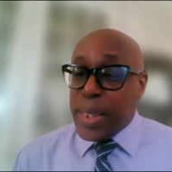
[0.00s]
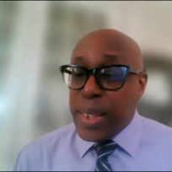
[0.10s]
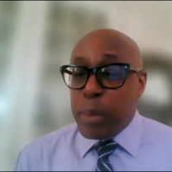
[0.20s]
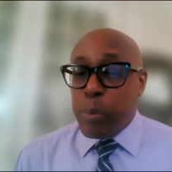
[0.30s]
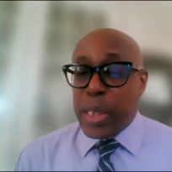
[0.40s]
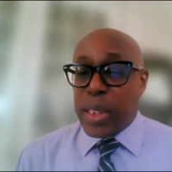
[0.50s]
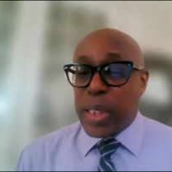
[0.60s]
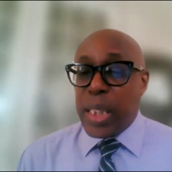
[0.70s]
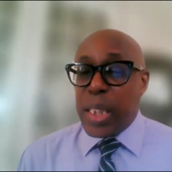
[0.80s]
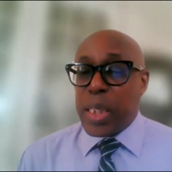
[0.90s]
Excellent
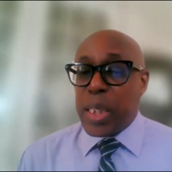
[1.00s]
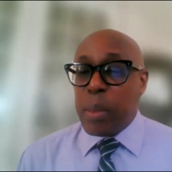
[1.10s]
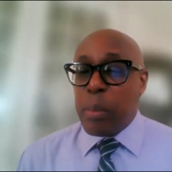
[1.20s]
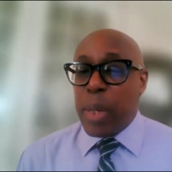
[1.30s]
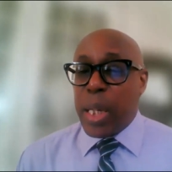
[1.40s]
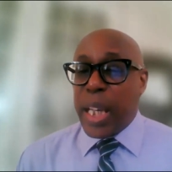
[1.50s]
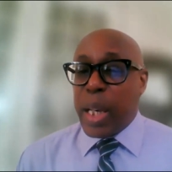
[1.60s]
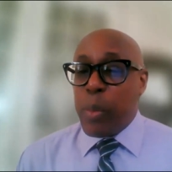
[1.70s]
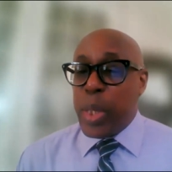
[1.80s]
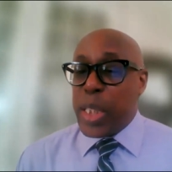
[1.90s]
presentation. My
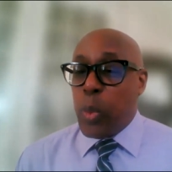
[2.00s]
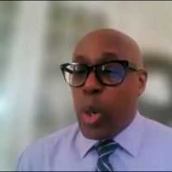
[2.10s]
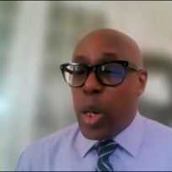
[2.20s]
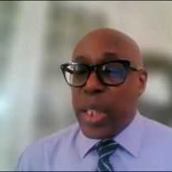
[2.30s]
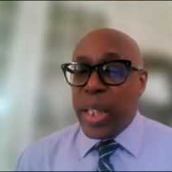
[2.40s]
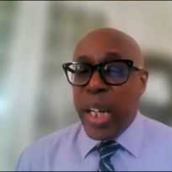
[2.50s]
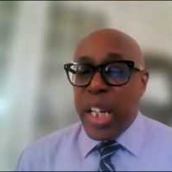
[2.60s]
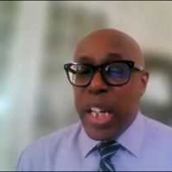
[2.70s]
takeaway is 1,